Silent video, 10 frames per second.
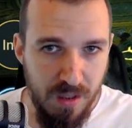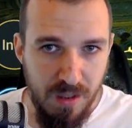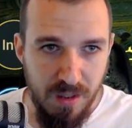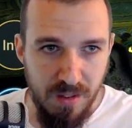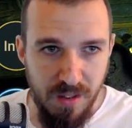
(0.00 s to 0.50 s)

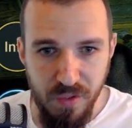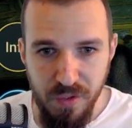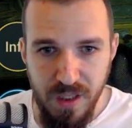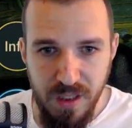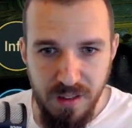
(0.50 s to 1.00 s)
It's
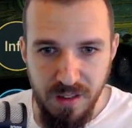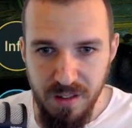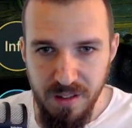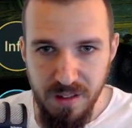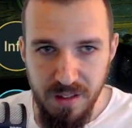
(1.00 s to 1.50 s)
really
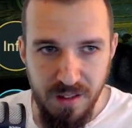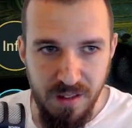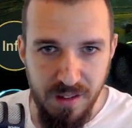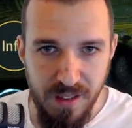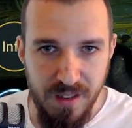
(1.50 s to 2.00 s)

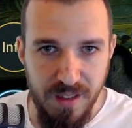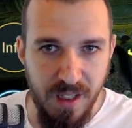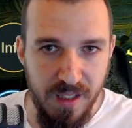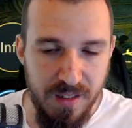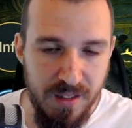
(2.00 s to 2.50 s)
not
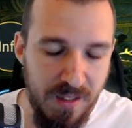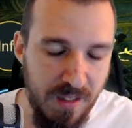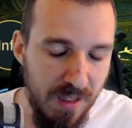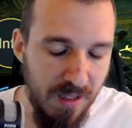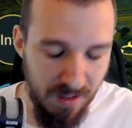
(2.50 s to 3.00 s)
that
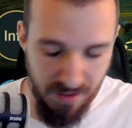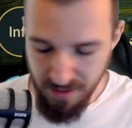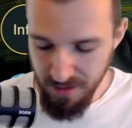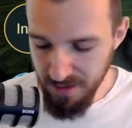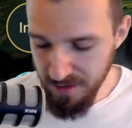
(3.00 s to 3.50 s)

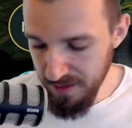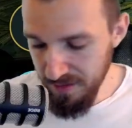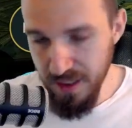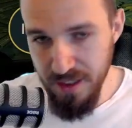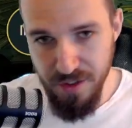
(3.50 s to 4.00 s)

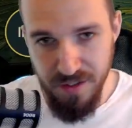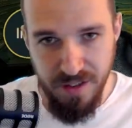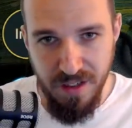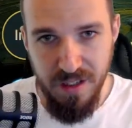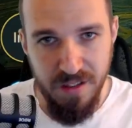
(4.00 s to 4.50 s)
dangerous
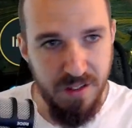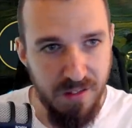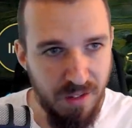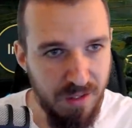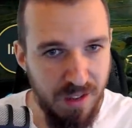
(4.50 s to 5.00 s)
here.
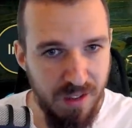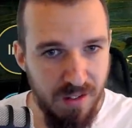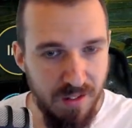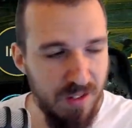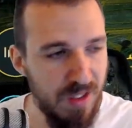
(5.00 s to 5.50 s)
Odin
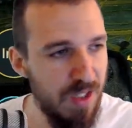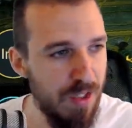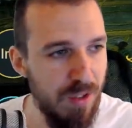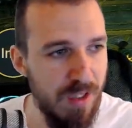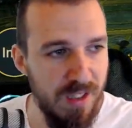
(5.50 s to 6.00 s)
on stage
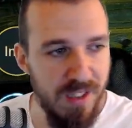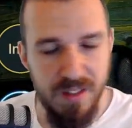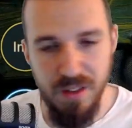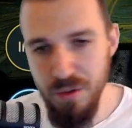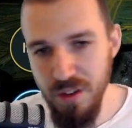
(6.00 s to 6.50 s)
20 doesn't
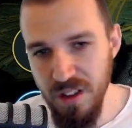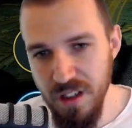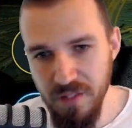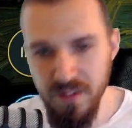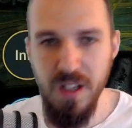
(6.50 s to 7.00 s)
do a lot
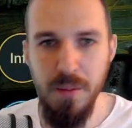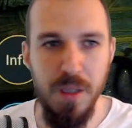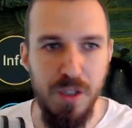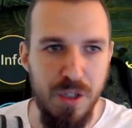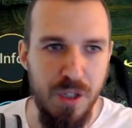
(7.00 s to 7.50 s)
of damage.